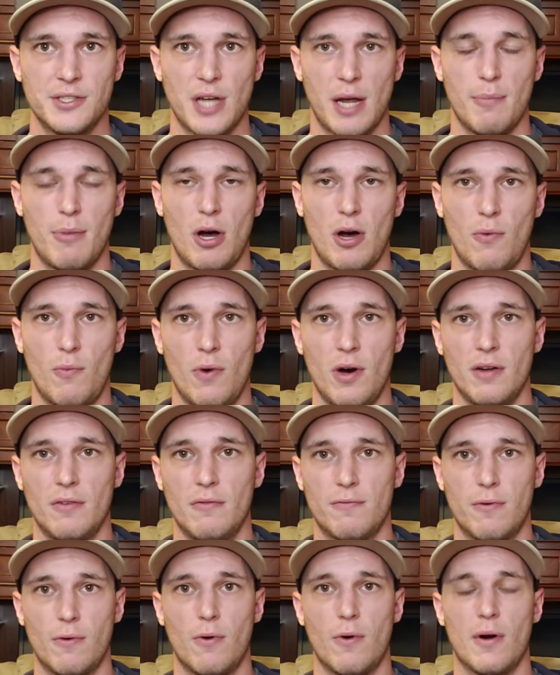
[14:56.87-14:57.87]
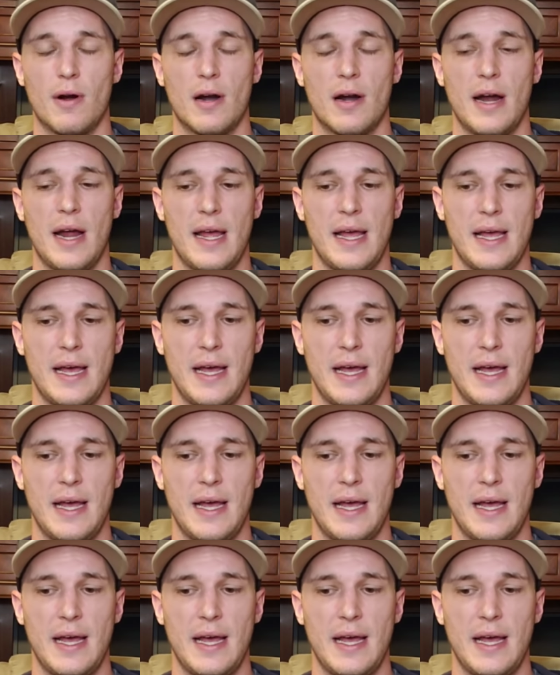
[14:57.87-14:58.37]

I bought one for